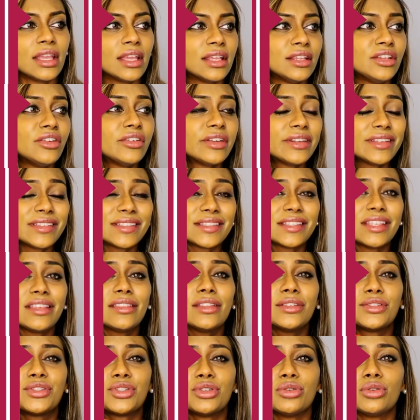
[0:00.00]
You're going to see
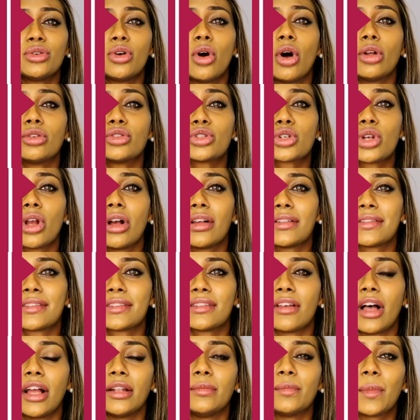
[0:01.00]
the two contrasts
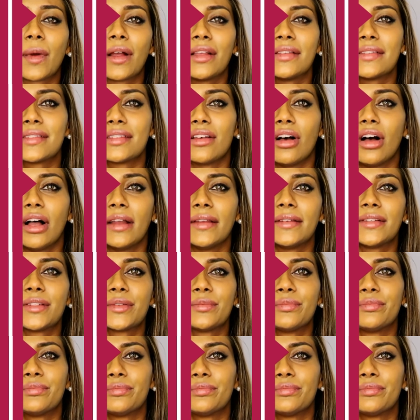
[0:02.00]
side by side.